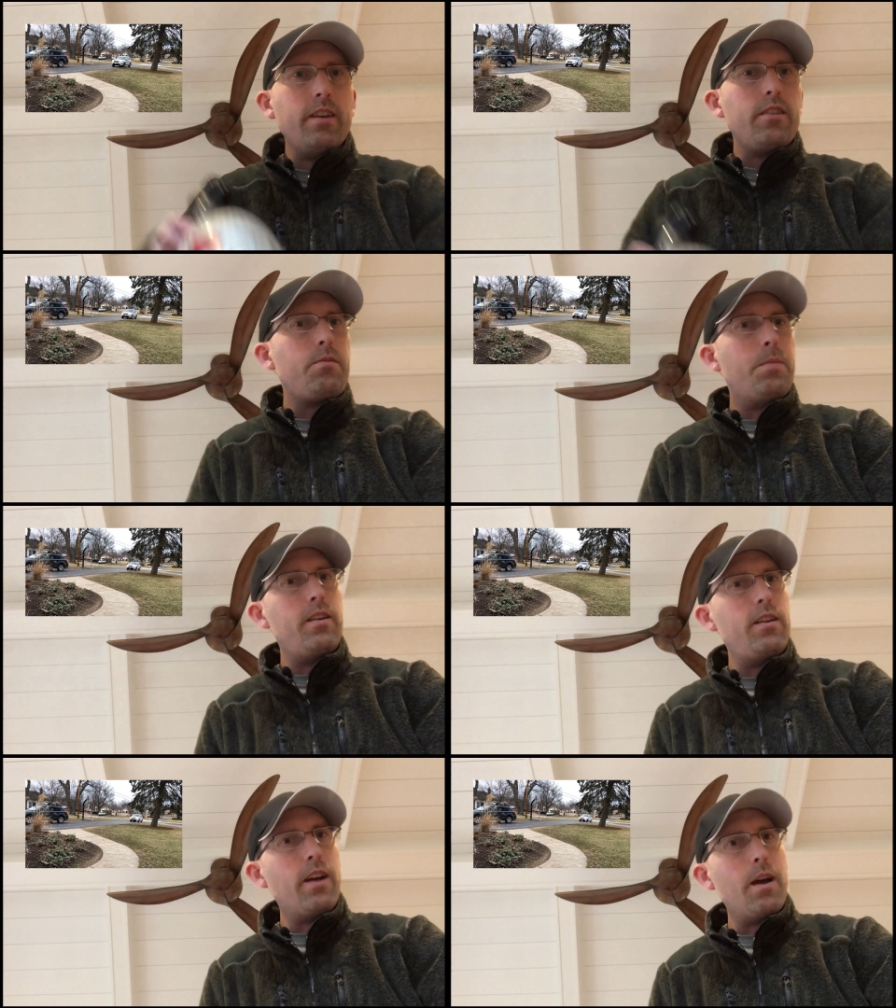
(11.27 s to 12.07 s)

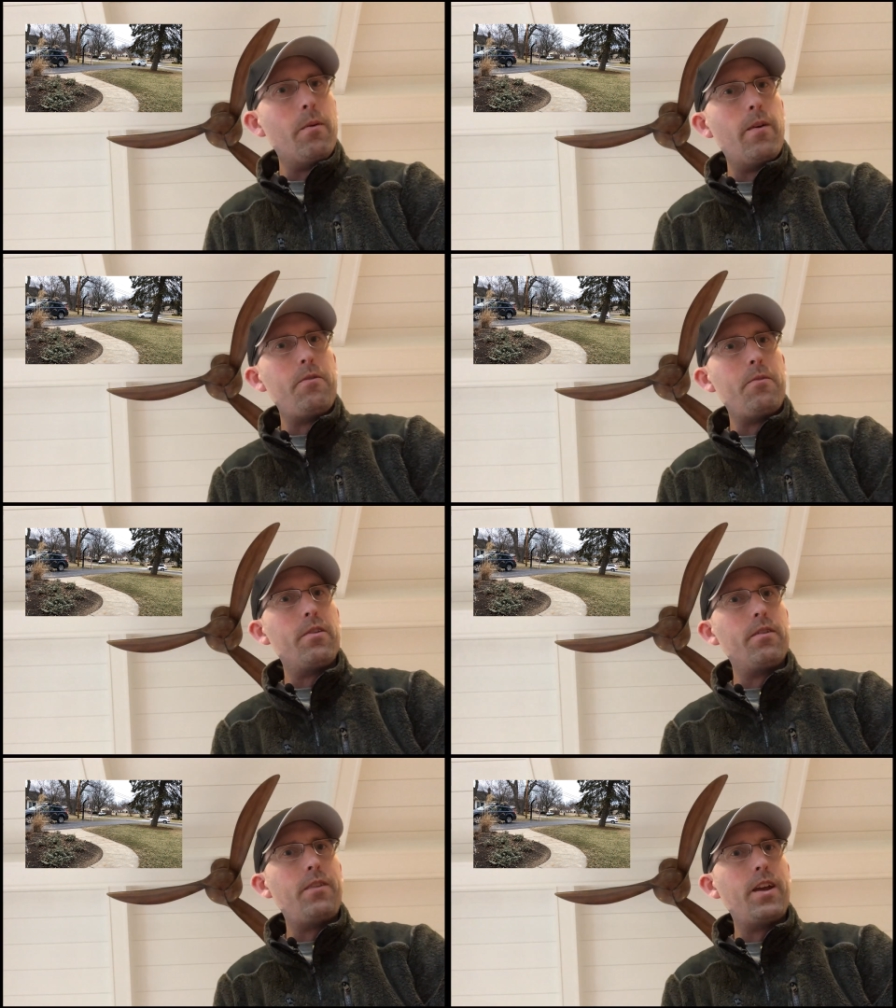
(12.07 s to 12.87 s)
spending time away from
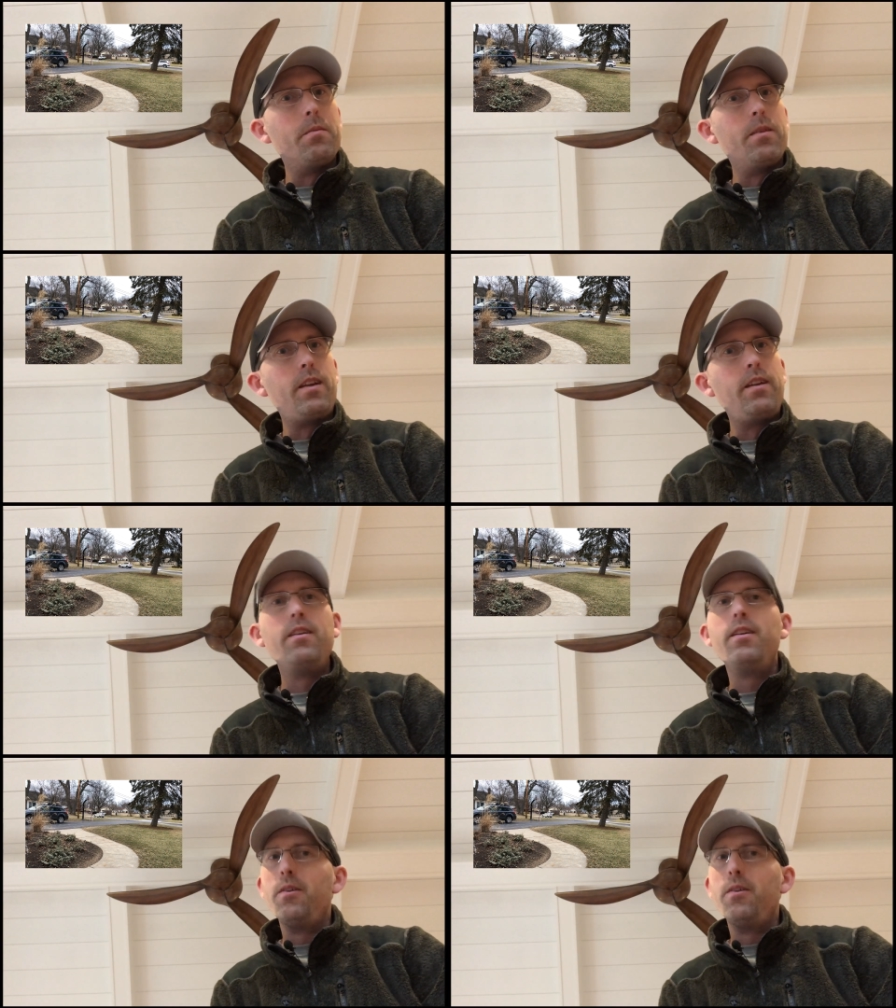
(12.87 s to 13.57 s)
your family?